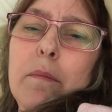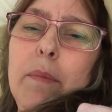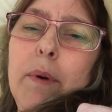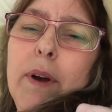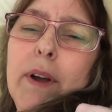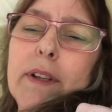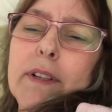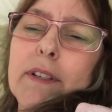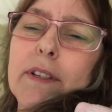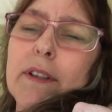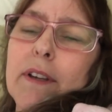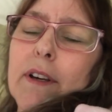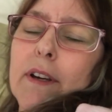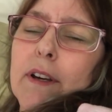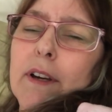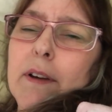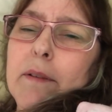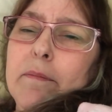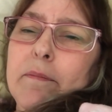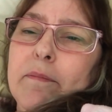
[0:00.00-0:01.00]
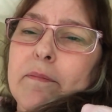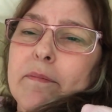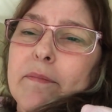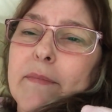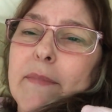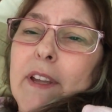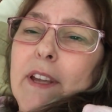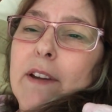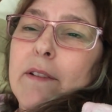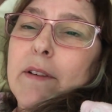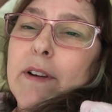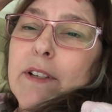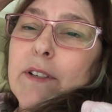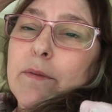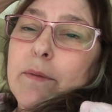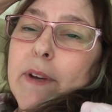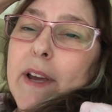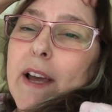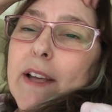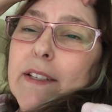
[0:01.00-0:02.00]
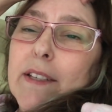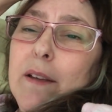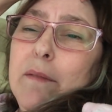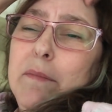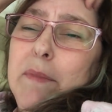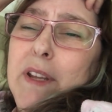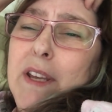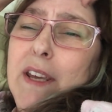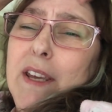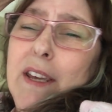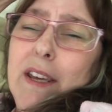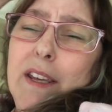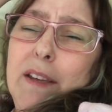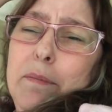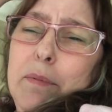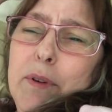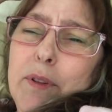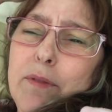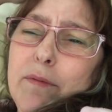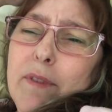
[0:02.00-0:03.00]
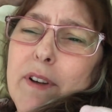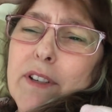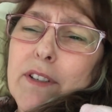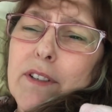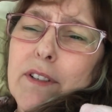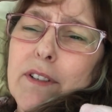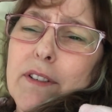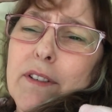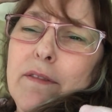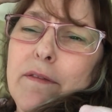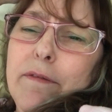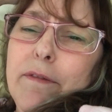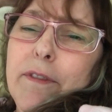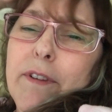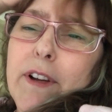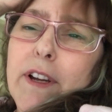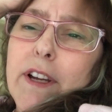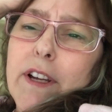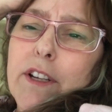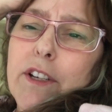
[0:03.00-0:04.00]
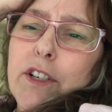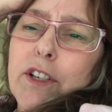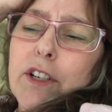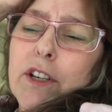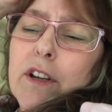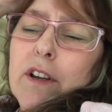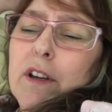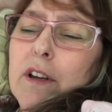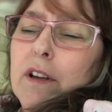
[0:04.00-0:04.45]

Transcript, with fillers: But um, anyways, we got something to eat. He put the rest in the fridge.